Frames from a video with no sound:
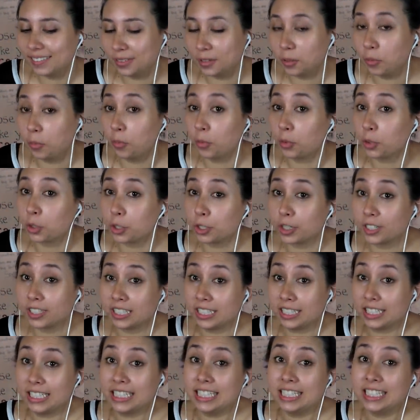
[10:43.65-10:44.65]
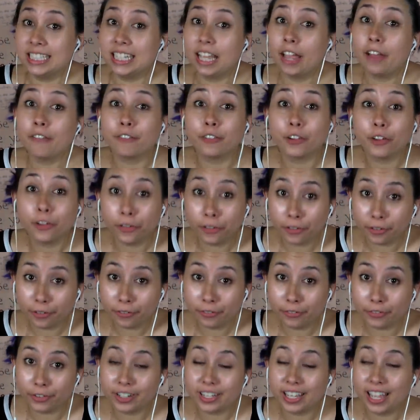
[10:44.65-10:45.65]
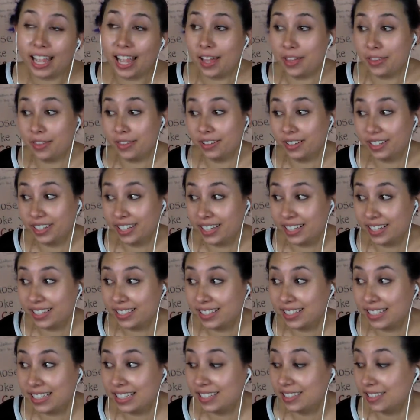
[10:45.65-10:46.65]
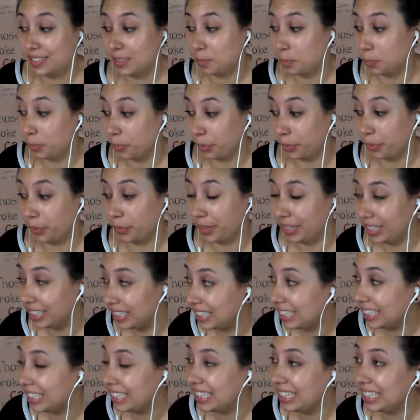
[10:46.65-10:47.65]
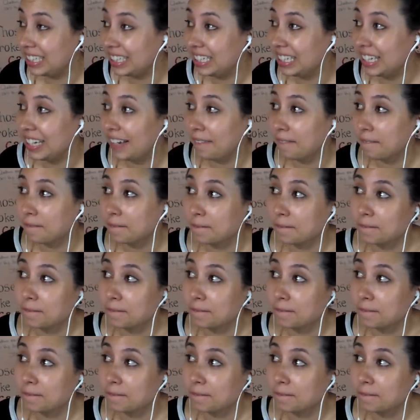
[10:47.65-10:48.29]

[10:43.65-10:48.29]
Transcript: the word devil for Catholics, it's pretty,